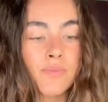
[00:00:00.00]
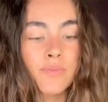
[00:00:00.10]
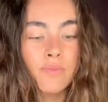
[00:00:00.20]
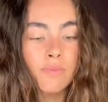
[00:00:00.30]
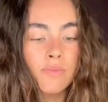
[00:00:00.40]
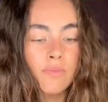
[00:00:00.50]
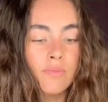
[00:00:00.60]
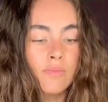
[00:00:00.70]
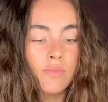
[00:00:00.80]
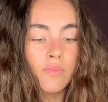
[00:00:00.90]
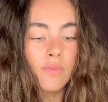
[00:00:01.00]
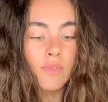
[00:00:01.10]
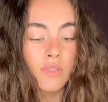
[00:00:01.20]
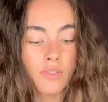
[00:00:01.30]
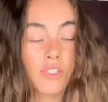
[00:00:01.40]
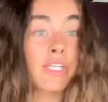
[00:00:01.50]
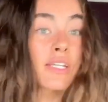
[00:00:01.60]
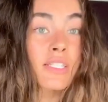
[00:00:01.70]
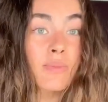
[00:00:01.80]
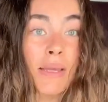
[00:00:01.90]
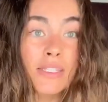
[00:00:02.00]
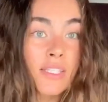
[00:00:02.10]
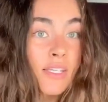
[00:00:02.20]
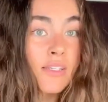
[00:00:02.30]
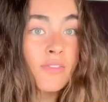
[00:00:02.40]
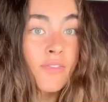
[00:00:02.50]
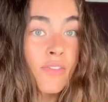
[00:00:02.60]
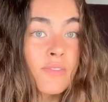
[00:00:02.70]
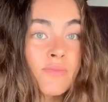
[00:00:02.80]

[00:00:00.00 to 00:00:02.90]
So they're inexpensive.